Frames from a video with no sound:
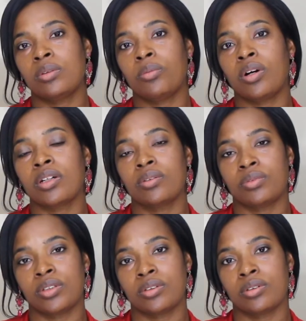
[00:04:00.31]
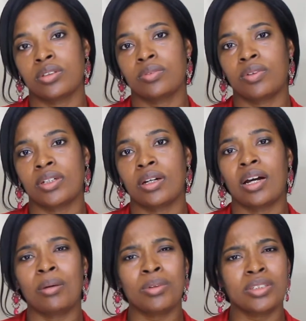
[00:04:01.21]
the market research, to find out
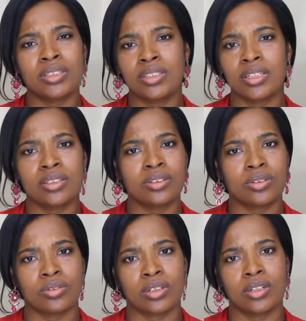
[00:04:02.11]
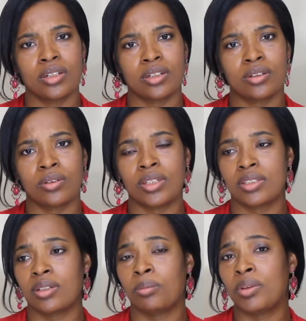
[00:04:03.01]
how much is the industry. Is
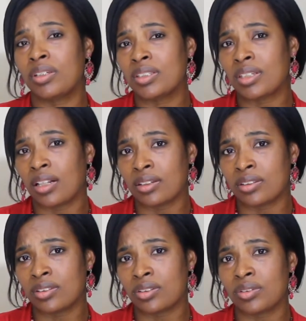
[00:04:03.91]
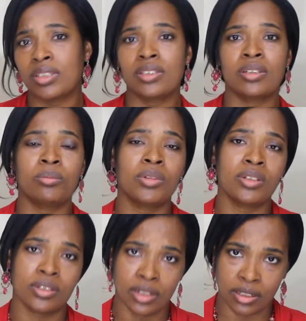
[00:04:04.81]
it $1 billion industry? Is it $1
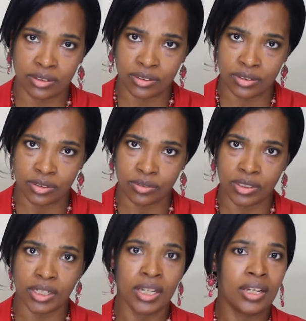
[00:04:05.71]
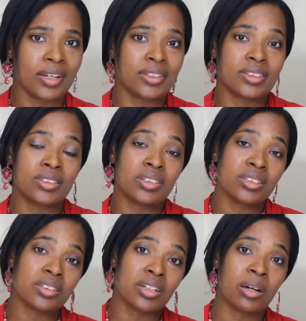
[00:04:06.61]
million industry? Is it
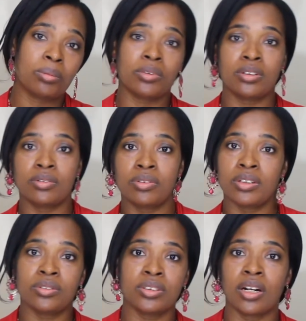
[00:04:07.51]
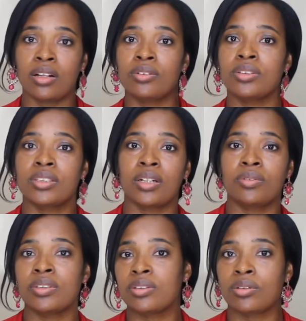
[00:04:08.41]
just a couple of $100
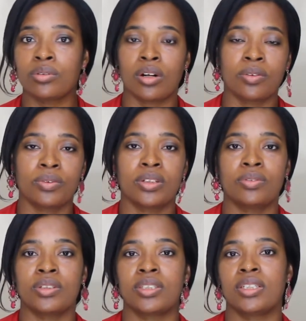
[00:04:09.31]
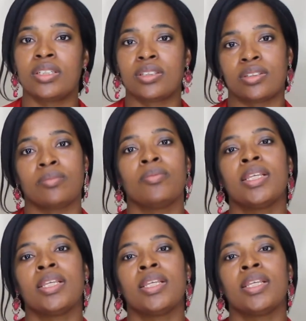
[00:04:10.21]
every so often, every season?